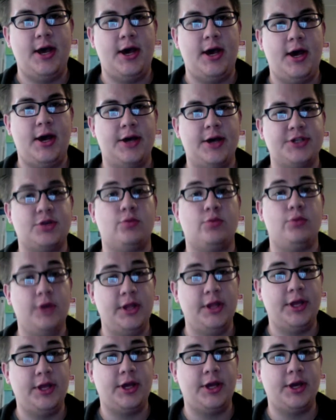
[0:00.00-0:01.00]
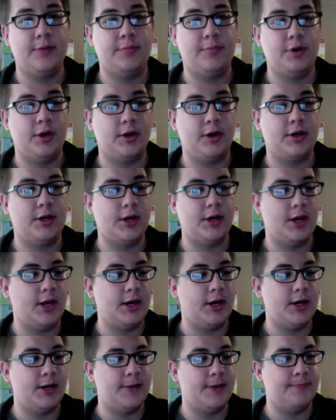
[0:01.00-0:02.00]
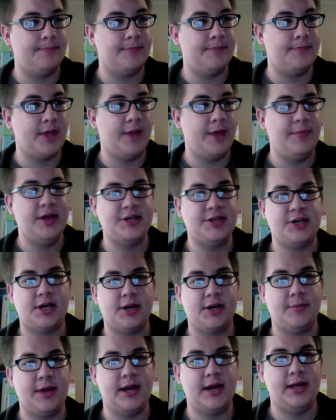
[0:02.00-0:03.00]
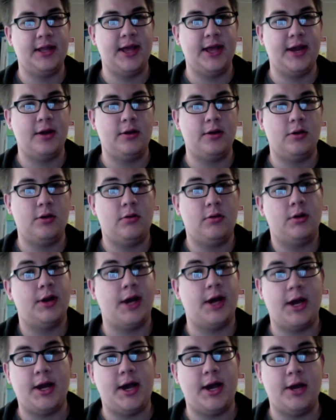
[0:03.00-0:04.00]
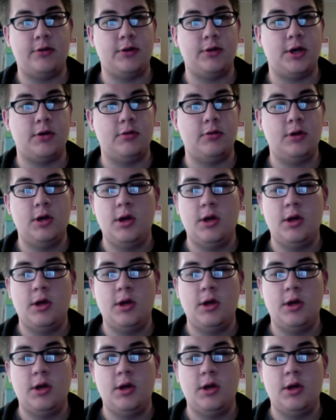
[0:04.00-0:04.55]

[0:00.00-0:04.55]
It's a really good book. I may talk about it later, or not, I don't know.